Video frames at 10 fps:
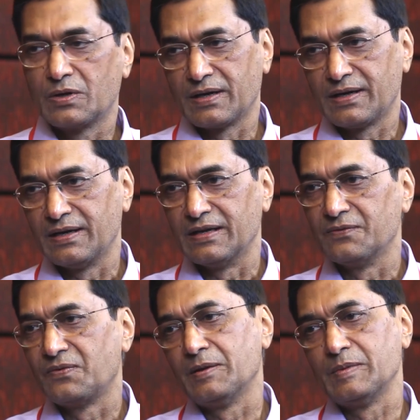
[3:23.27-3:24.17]
grade
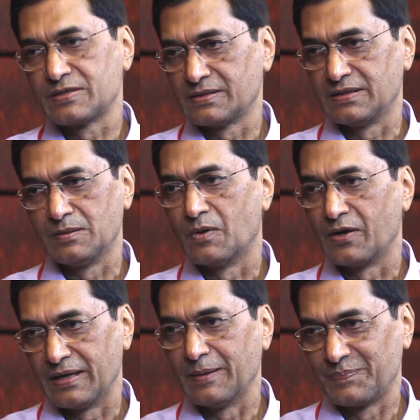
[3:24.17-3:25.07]
inflammation in the
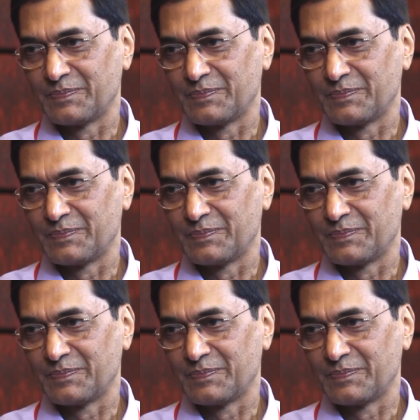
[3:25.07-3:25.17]
body.